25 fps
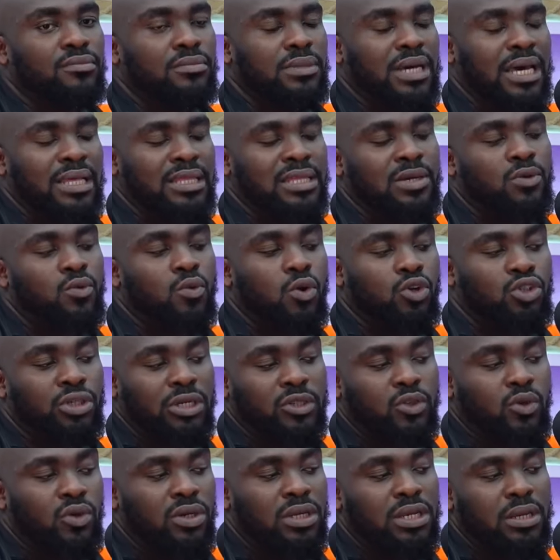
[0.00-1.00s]
I think what
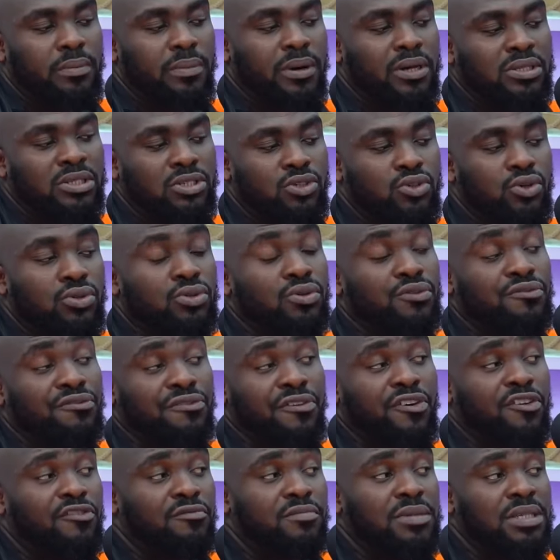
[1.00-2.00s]
you're talking about is also
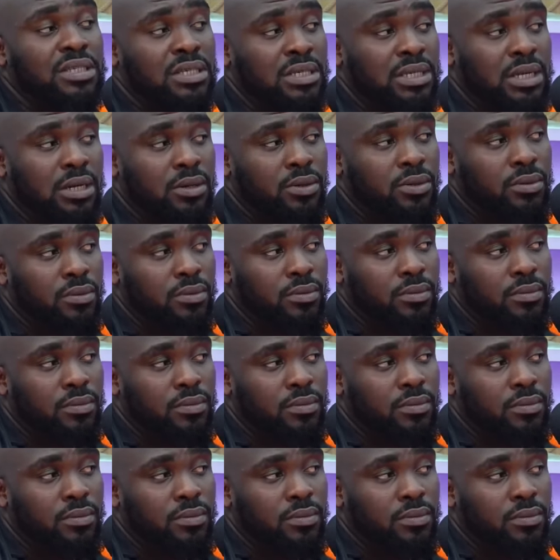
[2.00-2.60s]
fear of missing out.